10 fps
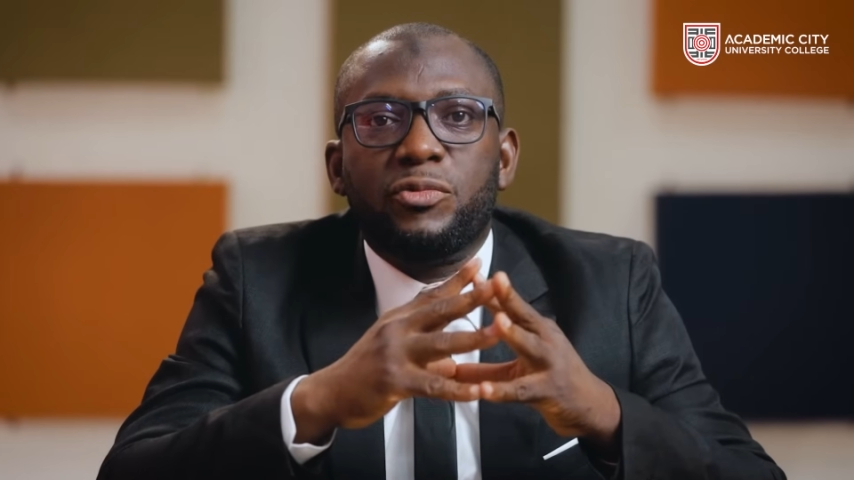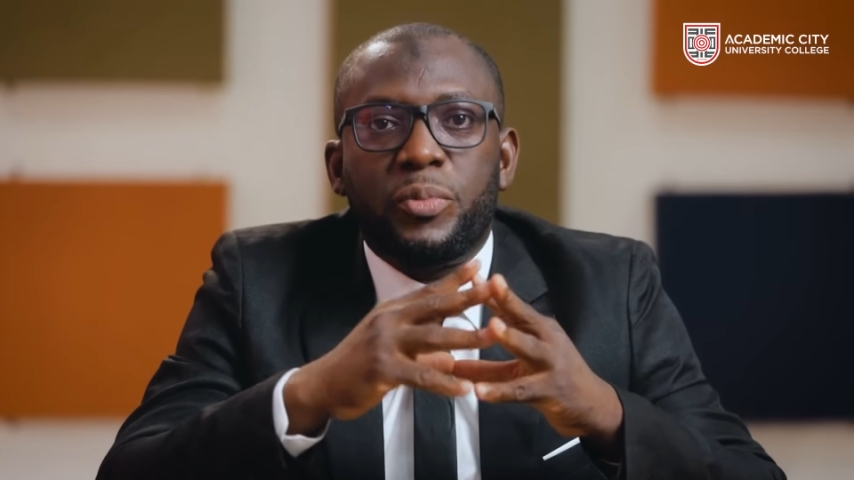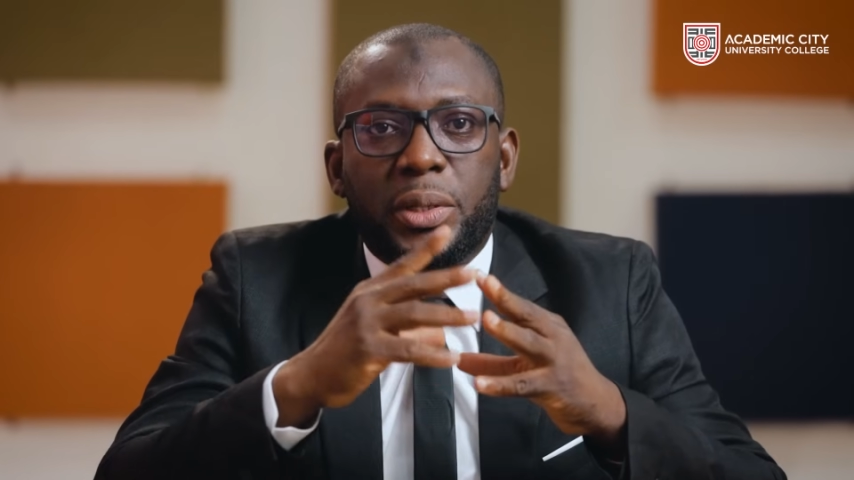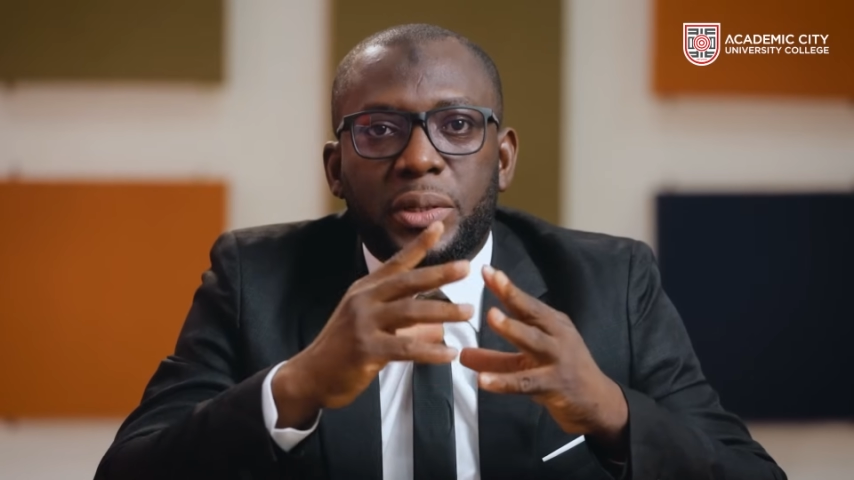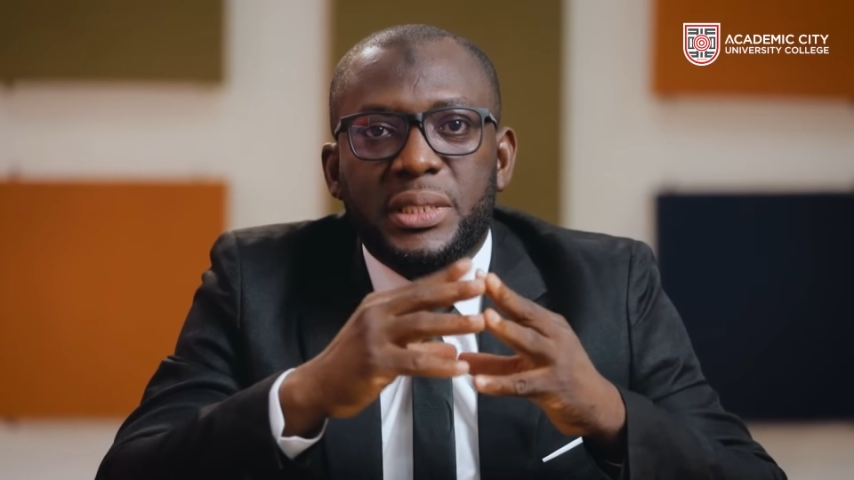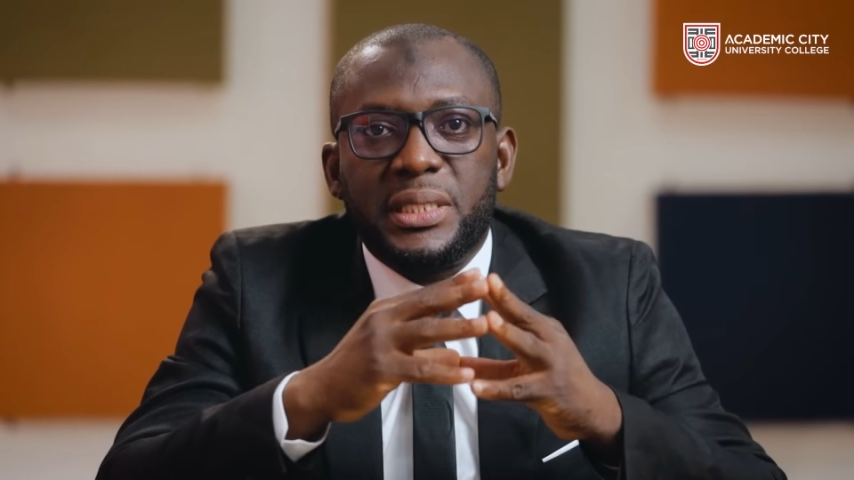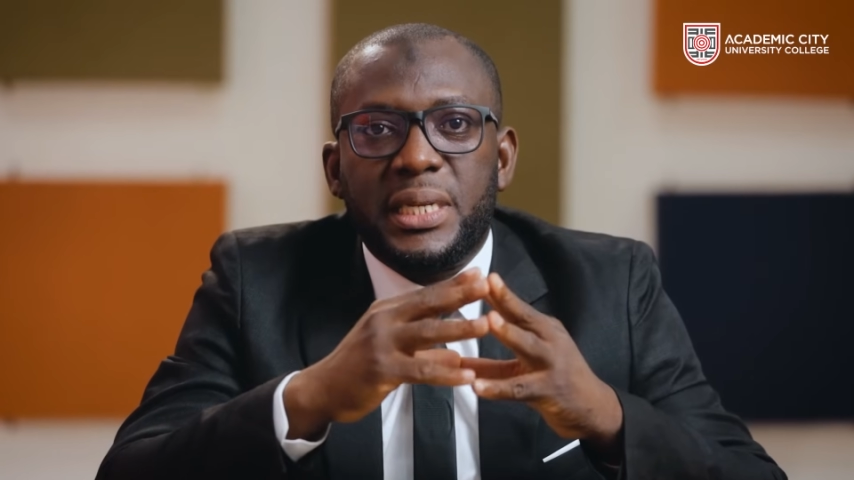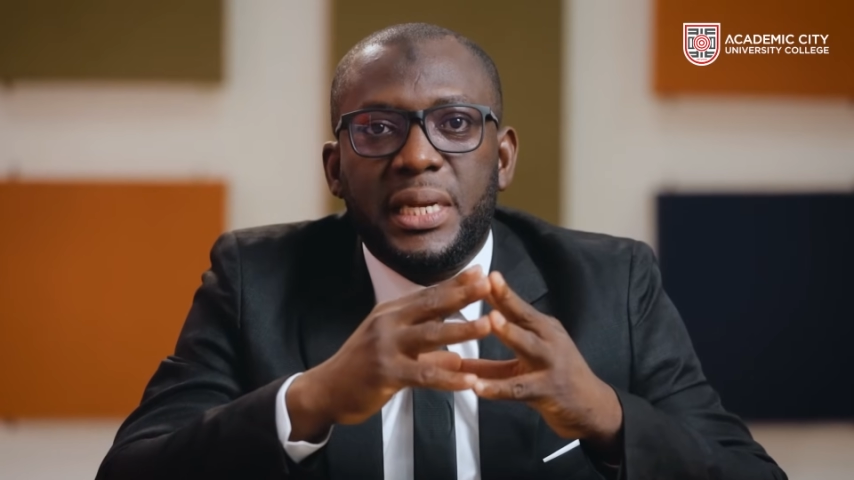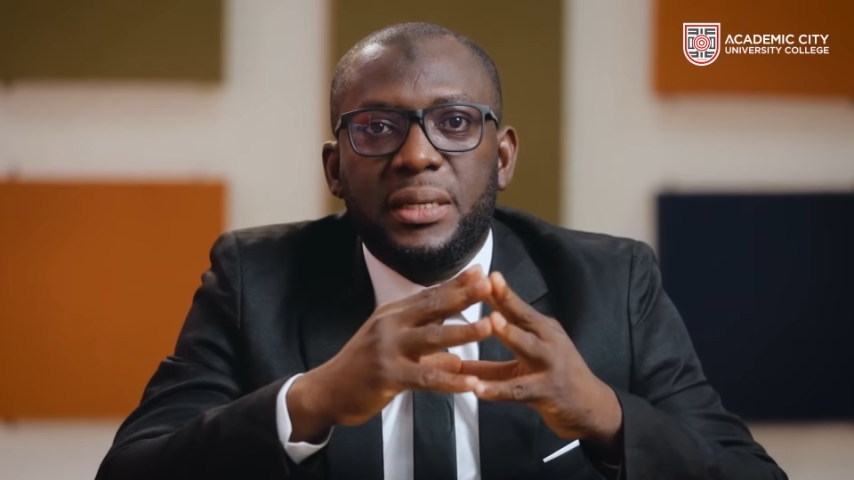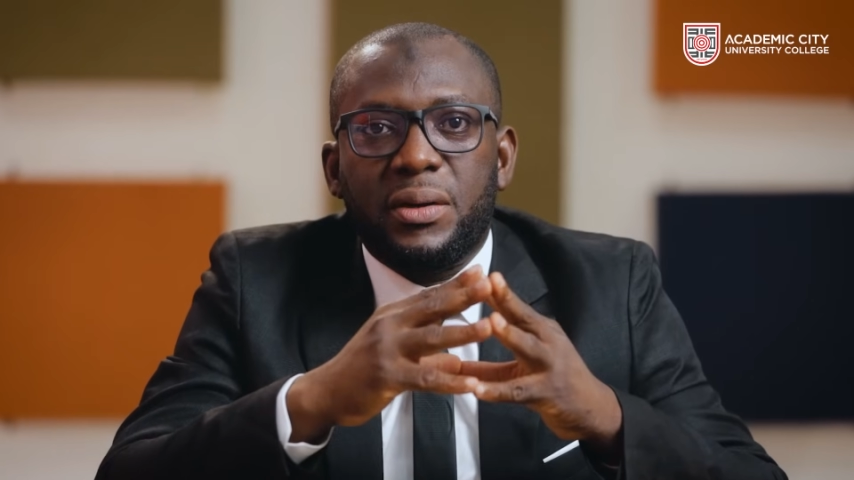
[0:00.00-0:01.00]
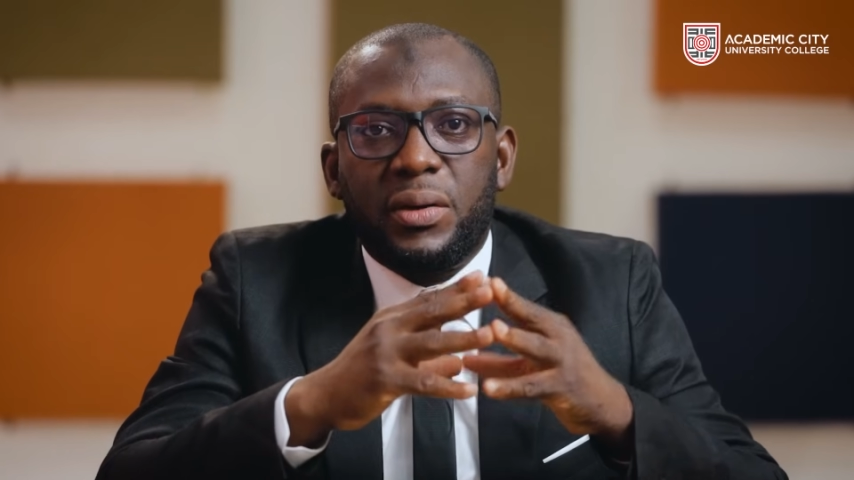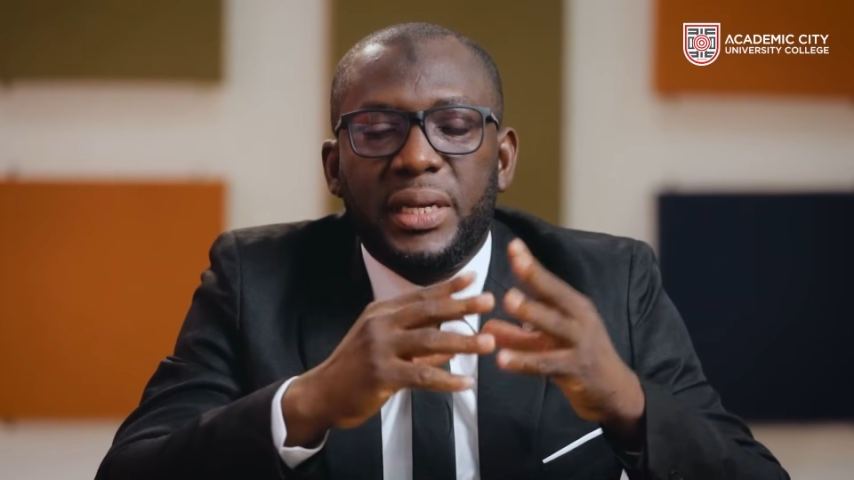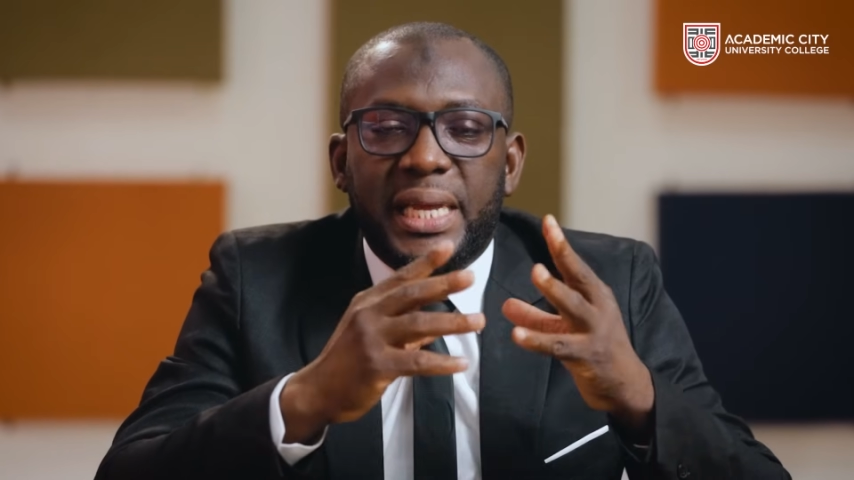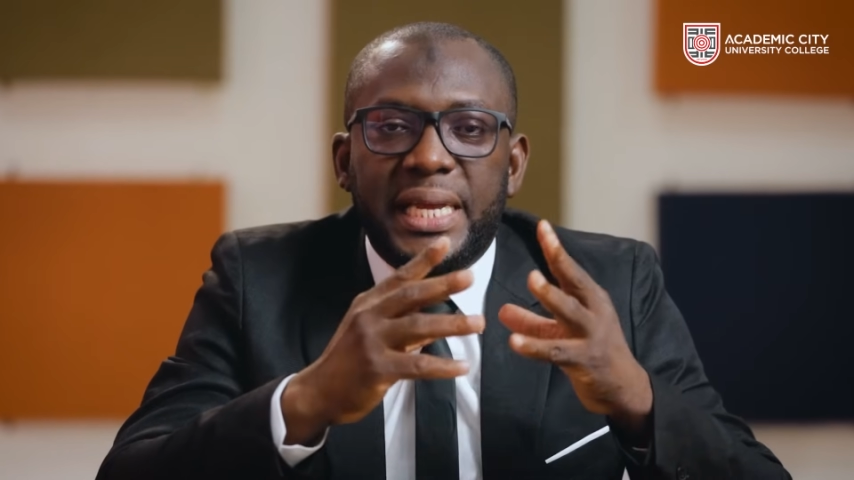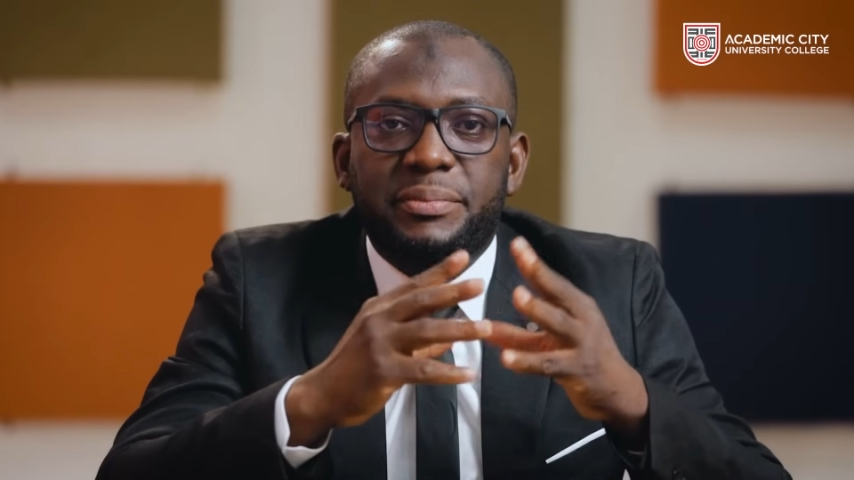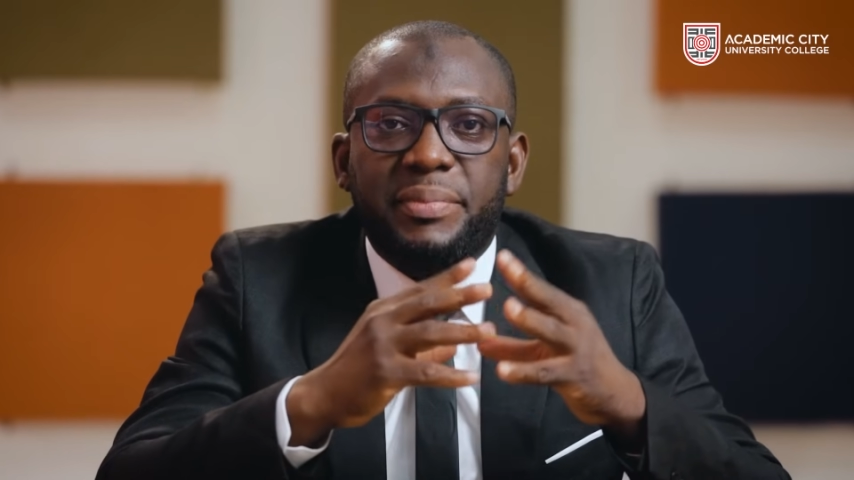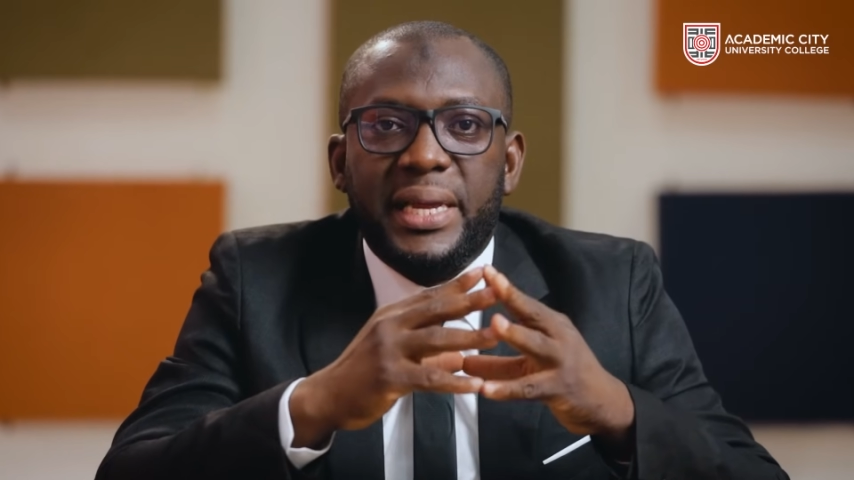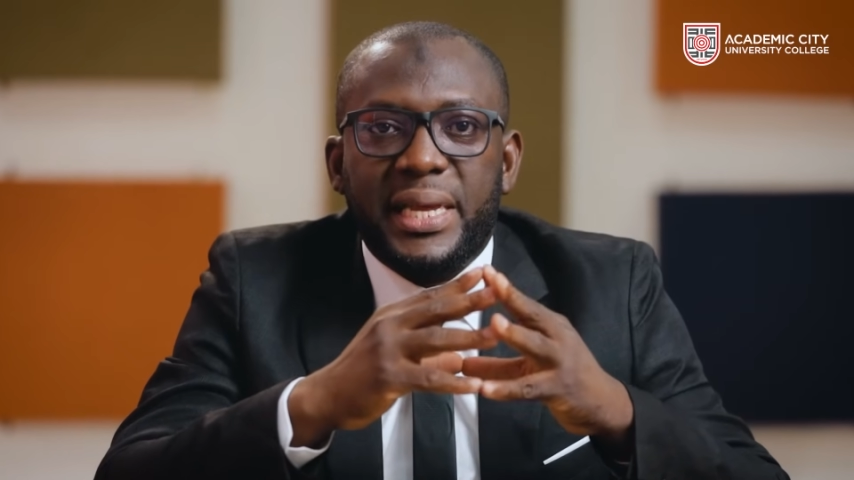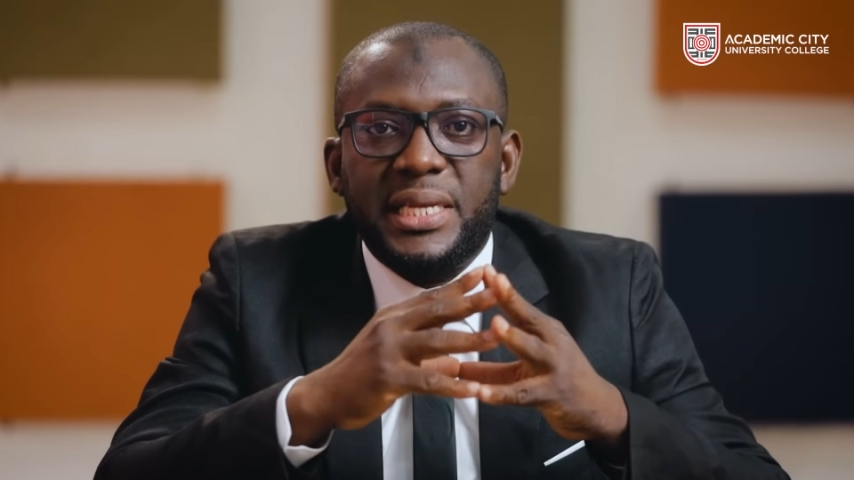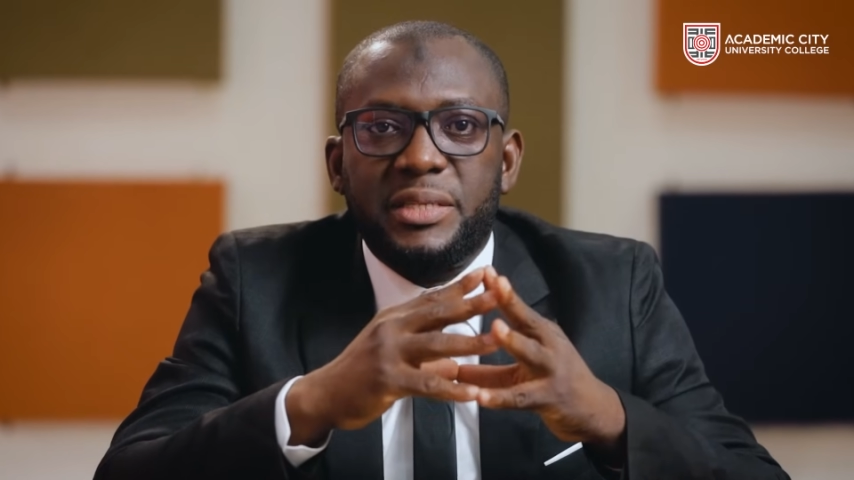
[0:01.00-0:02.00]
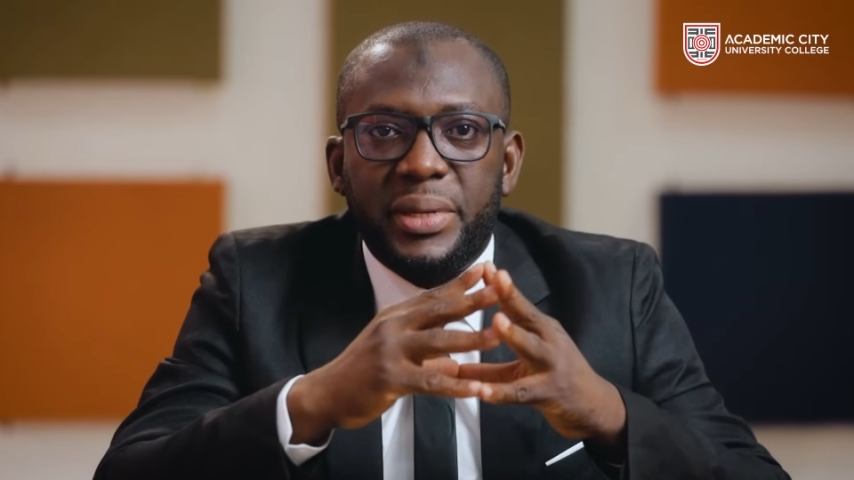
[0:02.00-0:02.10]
will be considered on a case-by-case